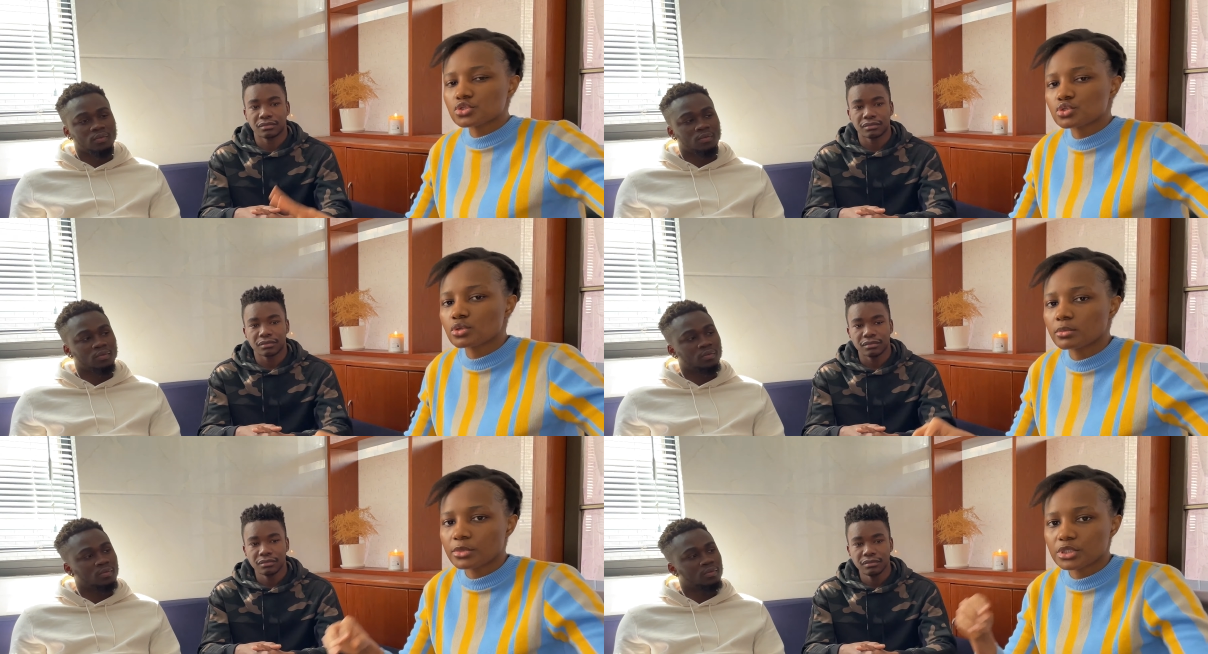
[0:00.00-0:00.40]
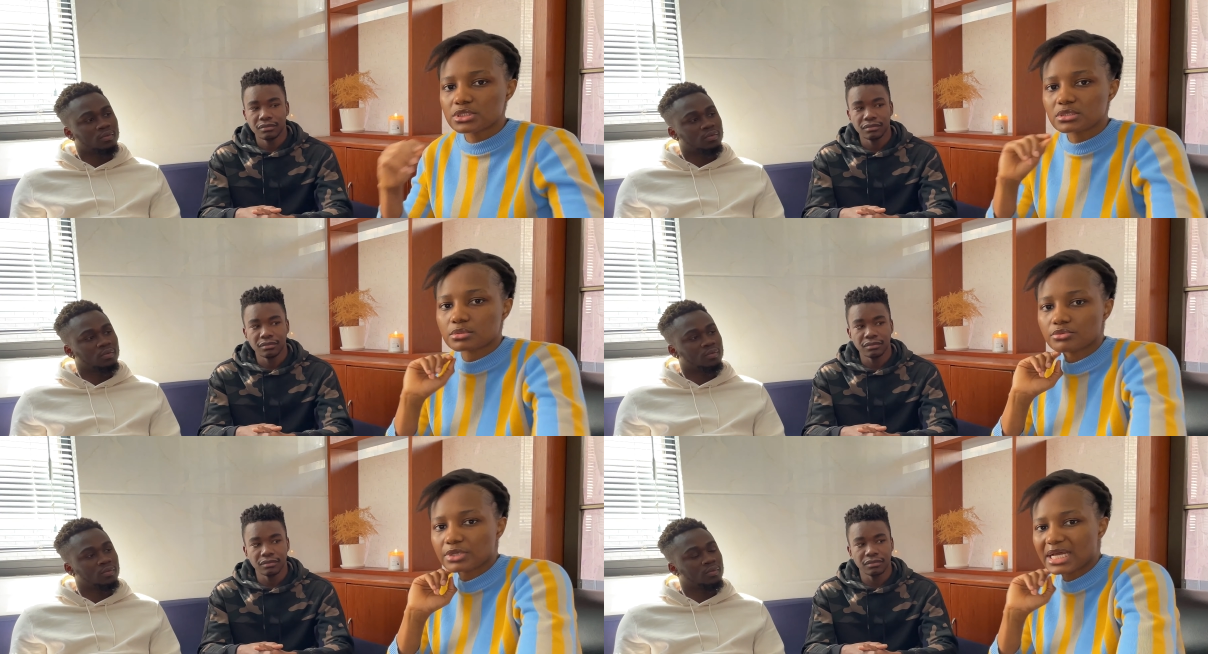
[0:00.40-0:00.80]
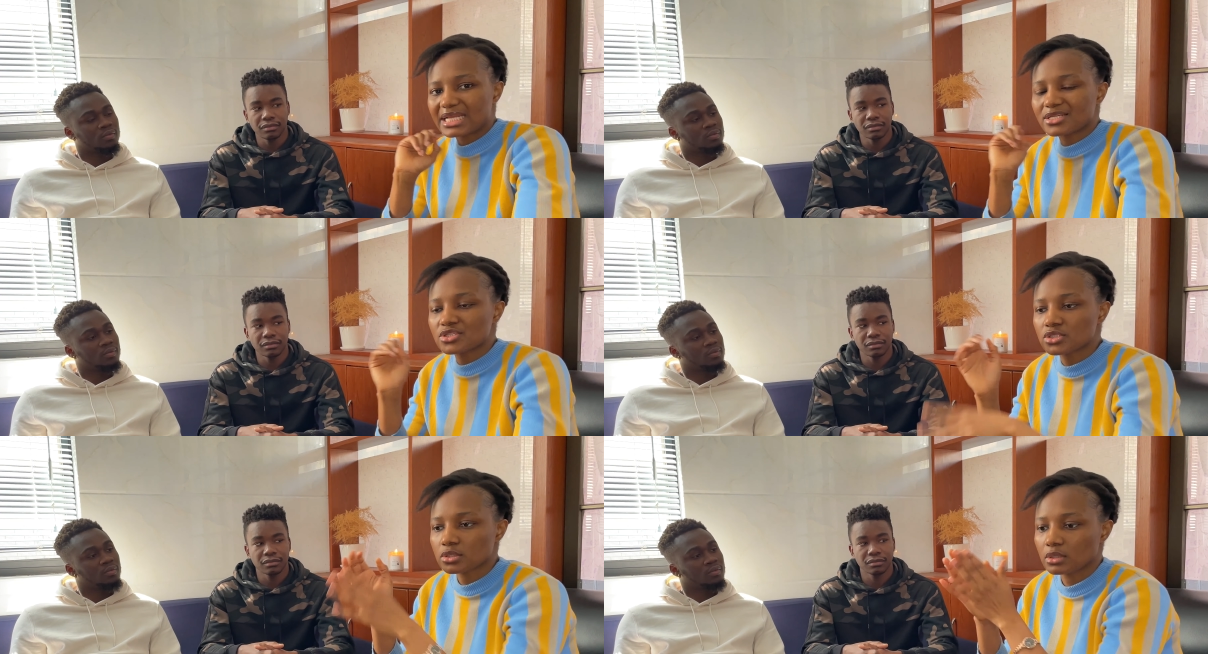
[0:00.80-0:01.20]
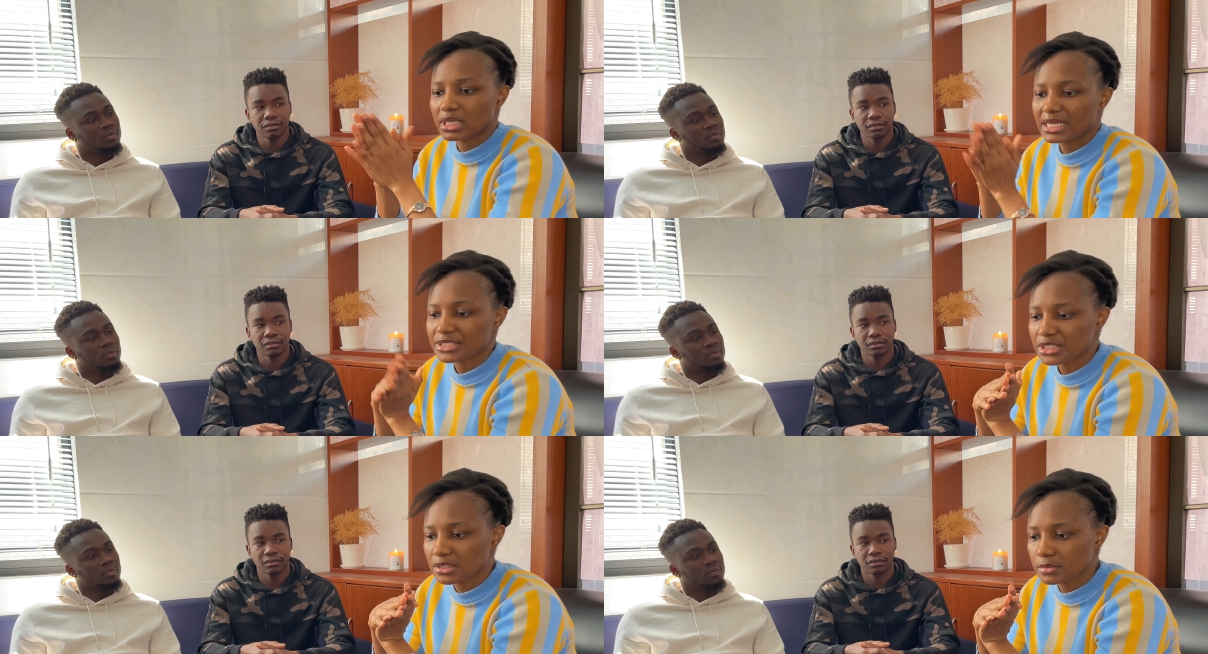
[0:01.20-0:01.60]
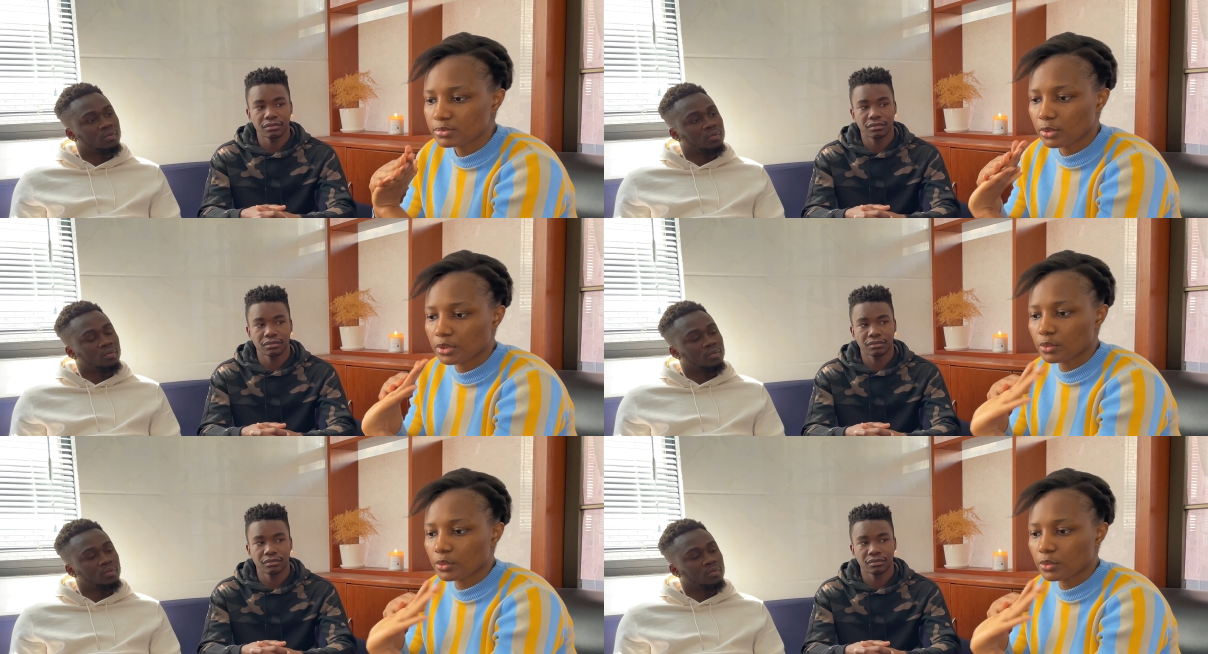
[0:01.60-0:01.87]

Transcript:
Speaker 1: so much regarding scholarship,